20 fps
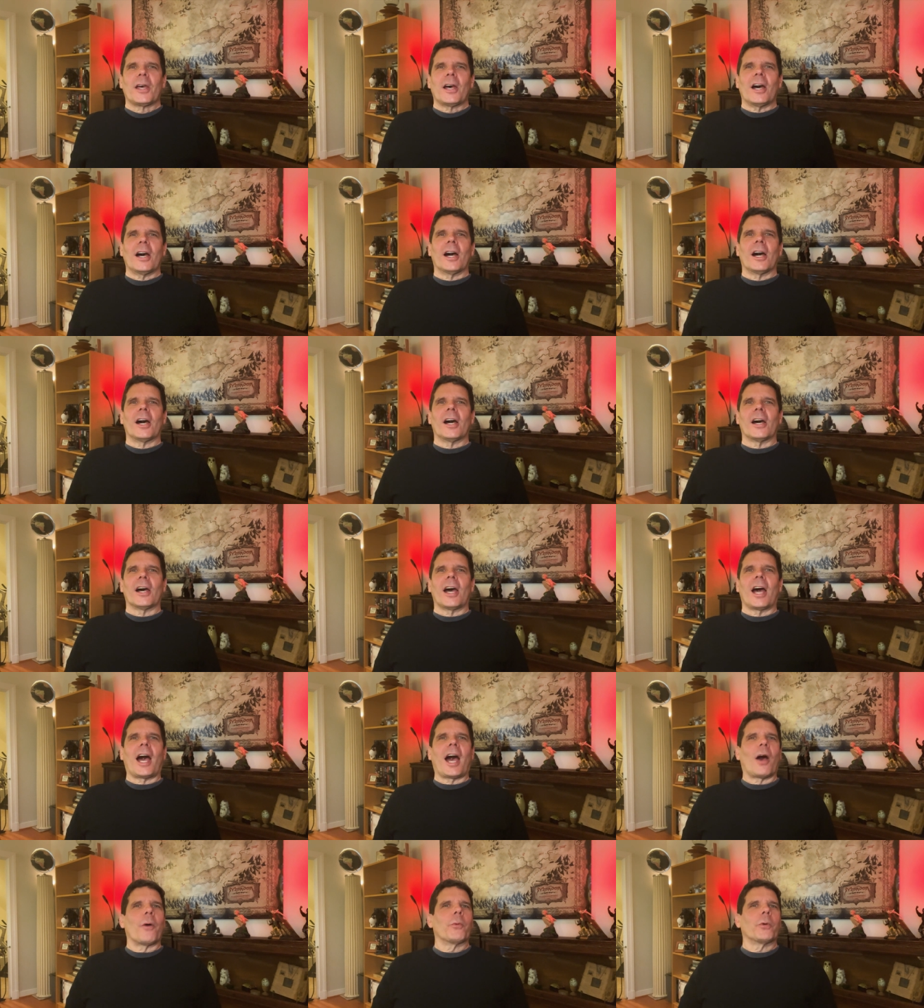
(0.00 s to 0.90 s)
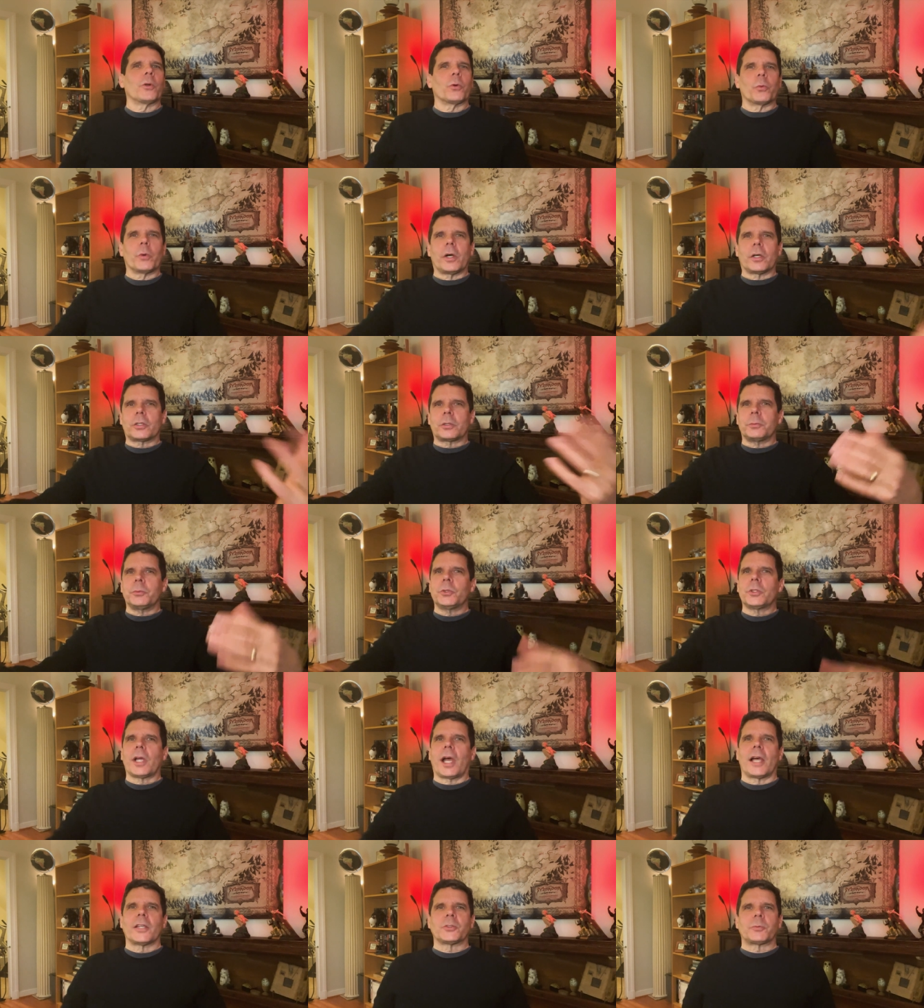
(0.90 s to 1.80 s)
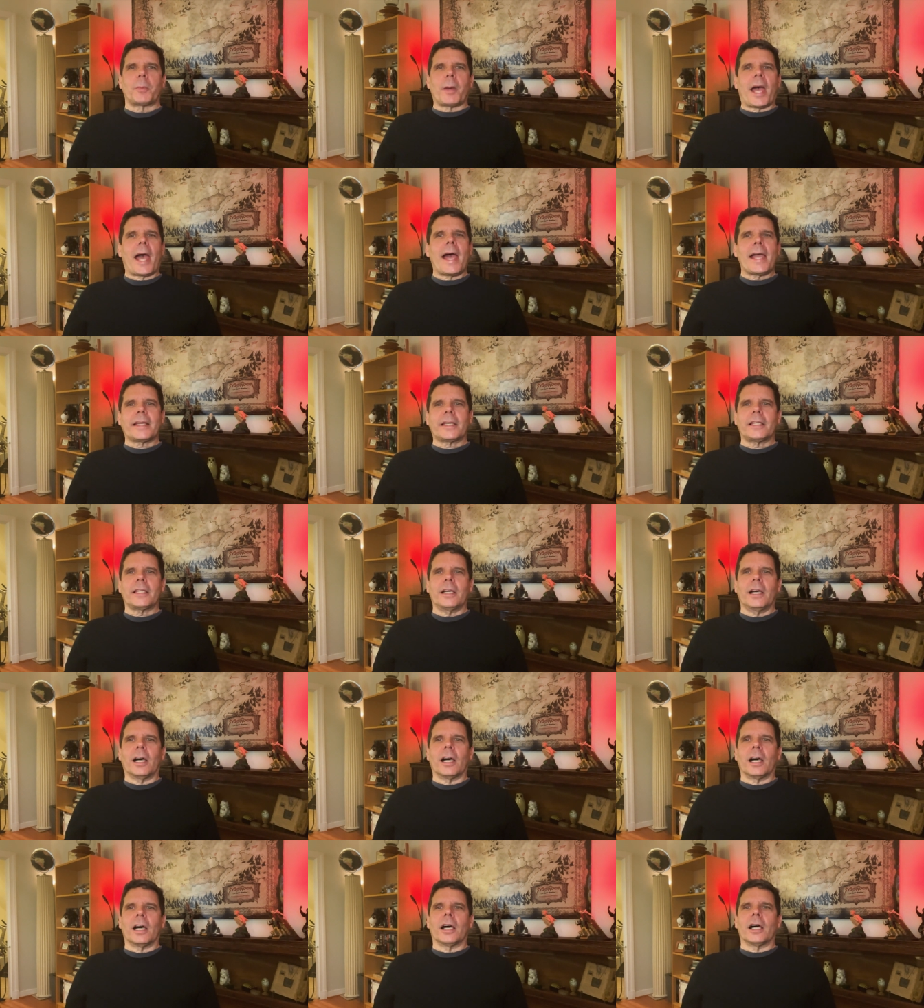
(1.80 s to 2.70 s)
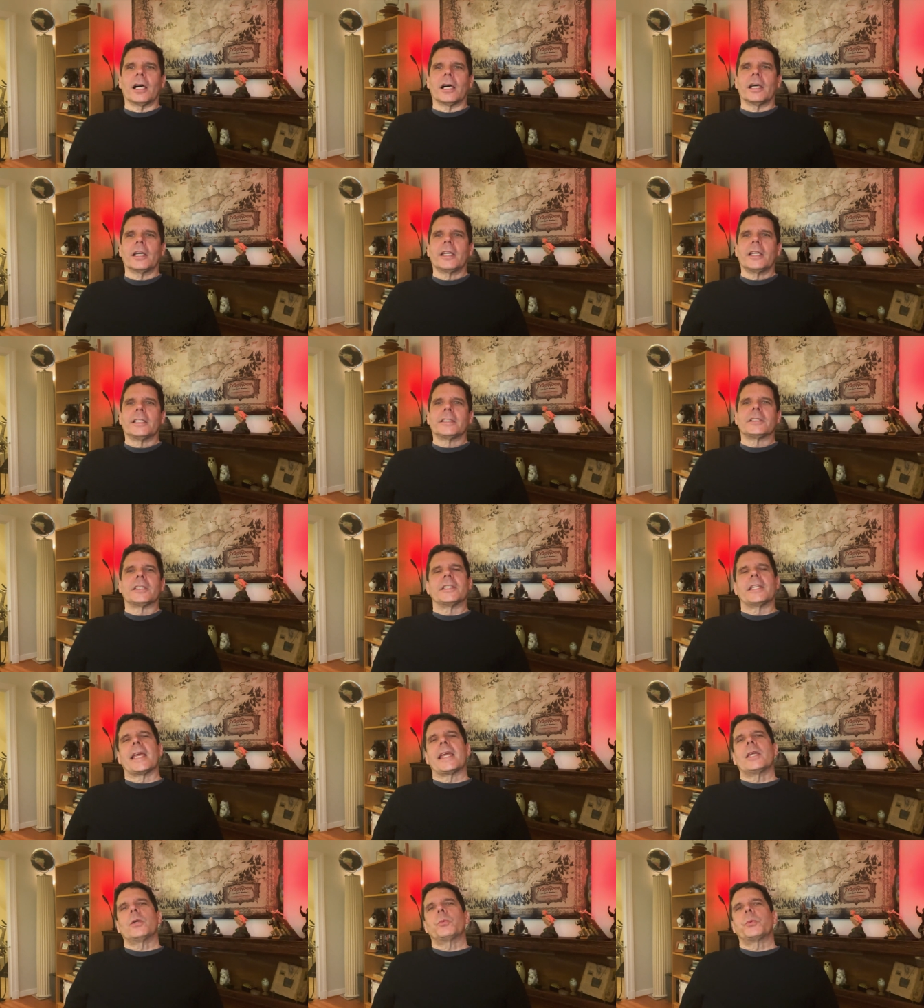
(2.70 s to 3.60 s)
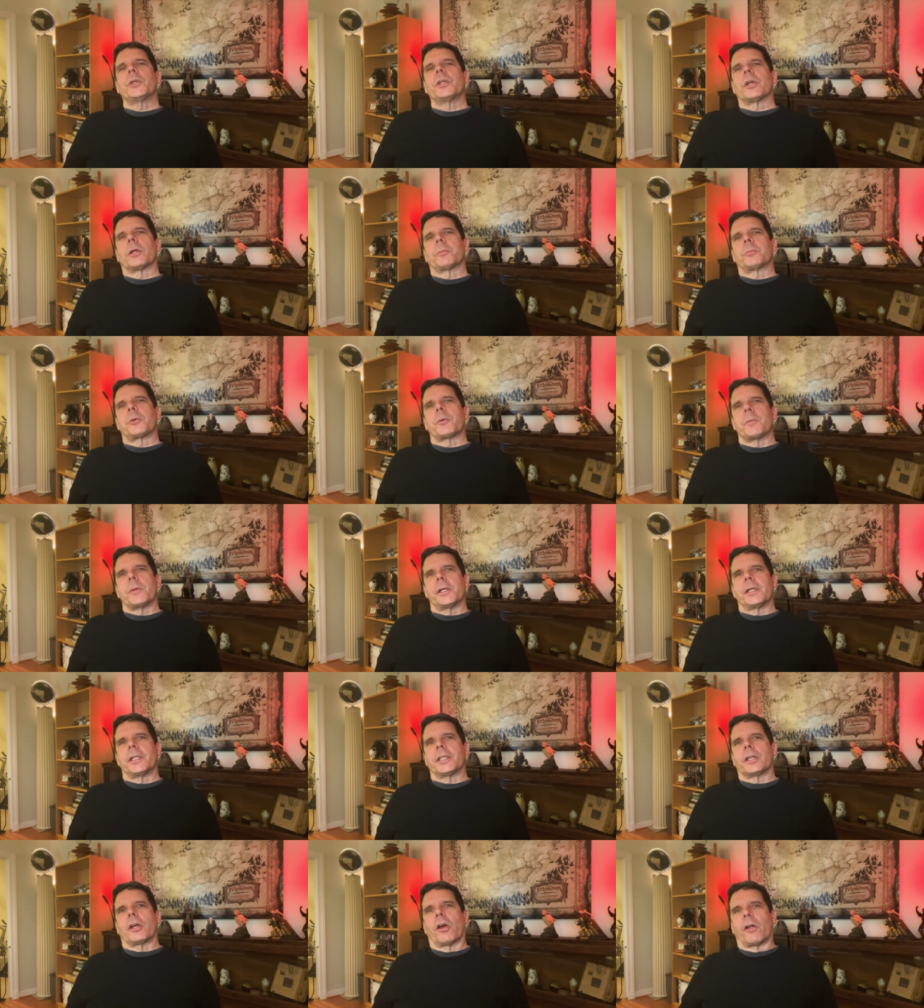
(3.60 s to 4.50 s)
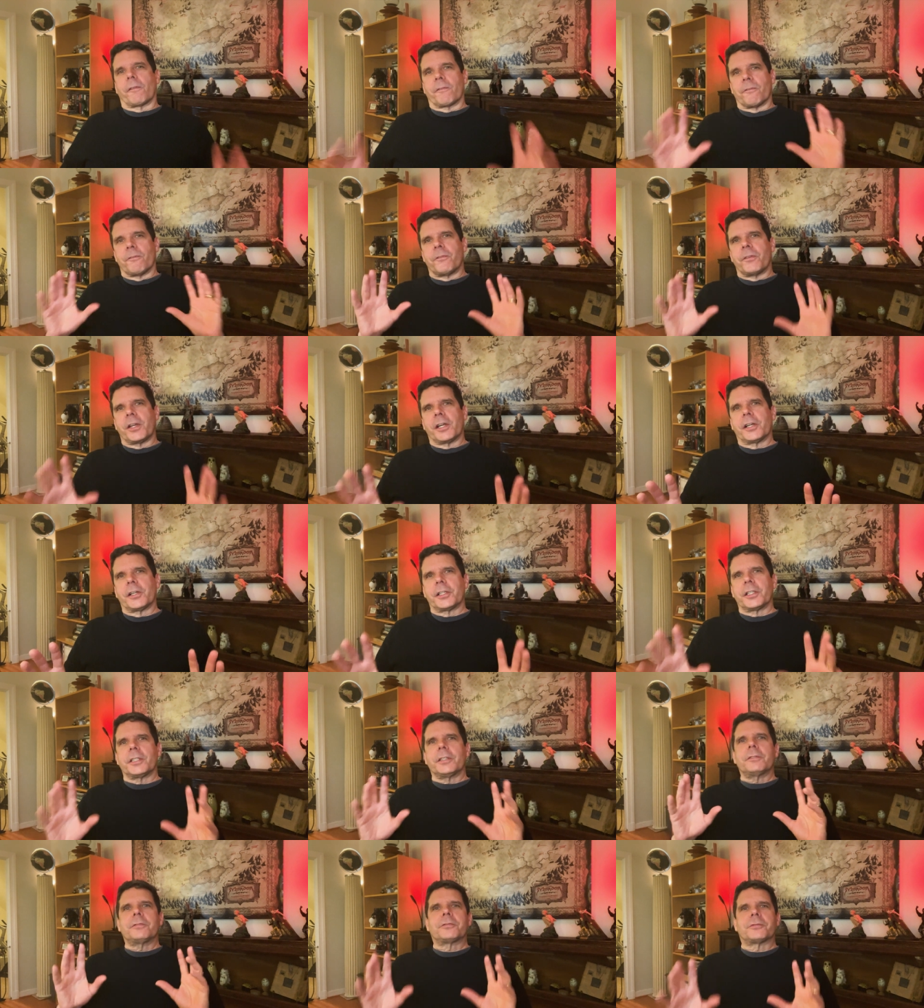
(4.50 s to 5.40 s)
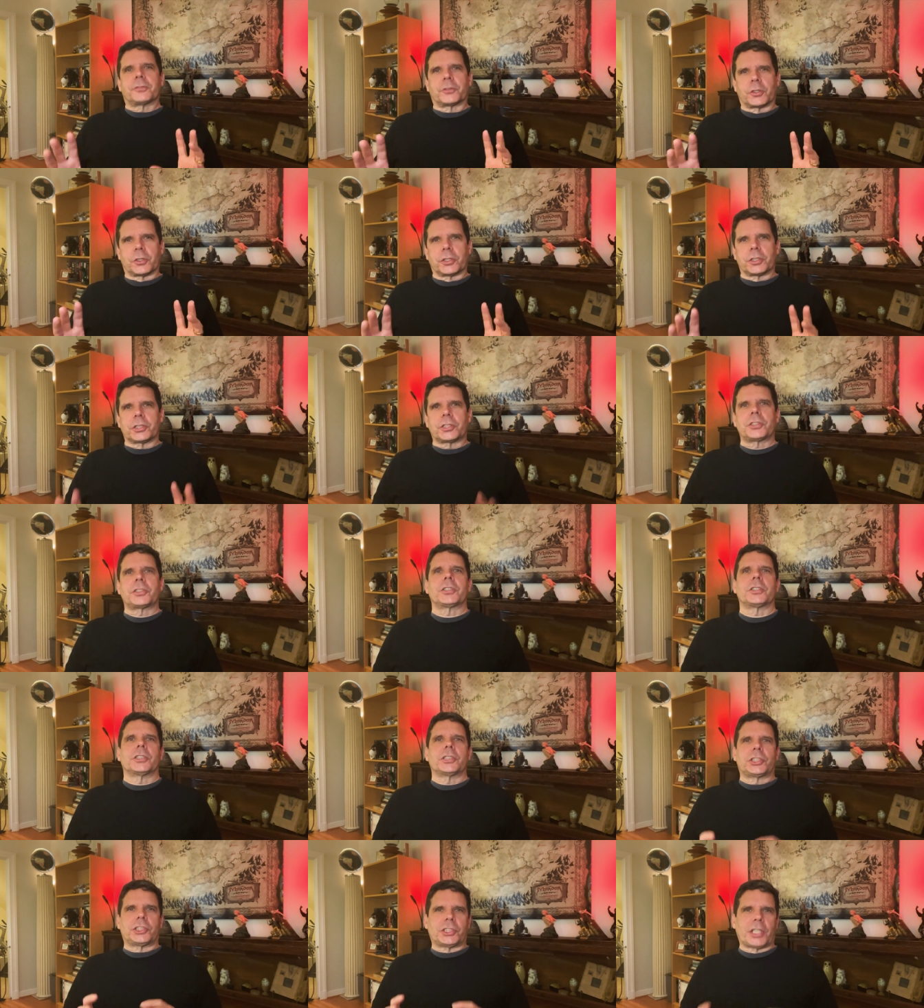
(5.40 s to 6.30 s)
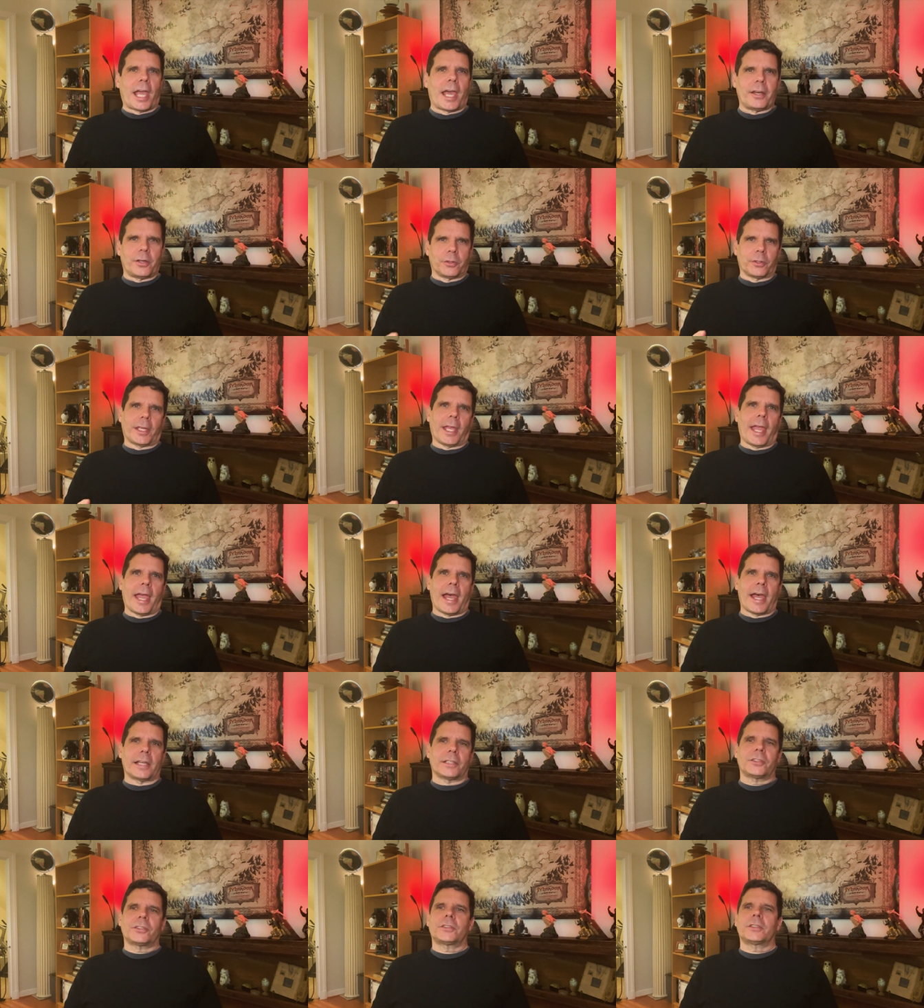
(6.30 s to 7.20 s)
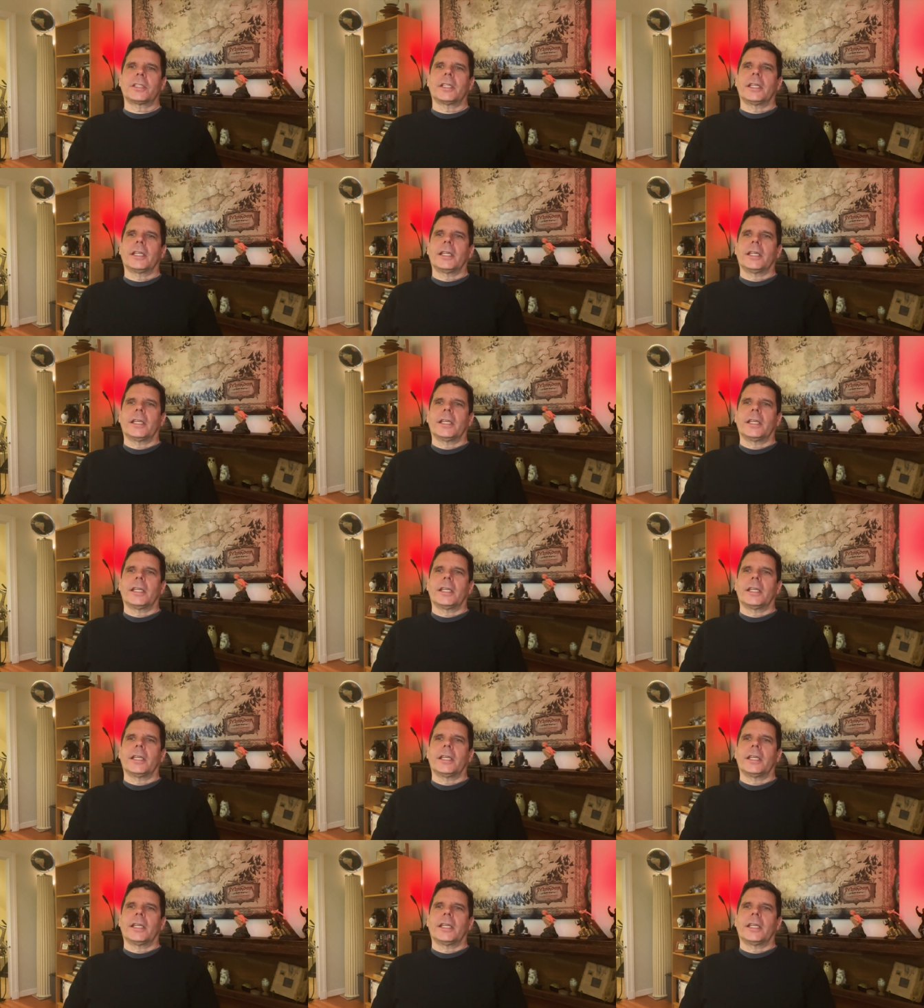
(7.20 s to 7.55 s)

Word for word: Uh, I want to welcome you guys back. Uh, today we are premiering our very first Shadowcast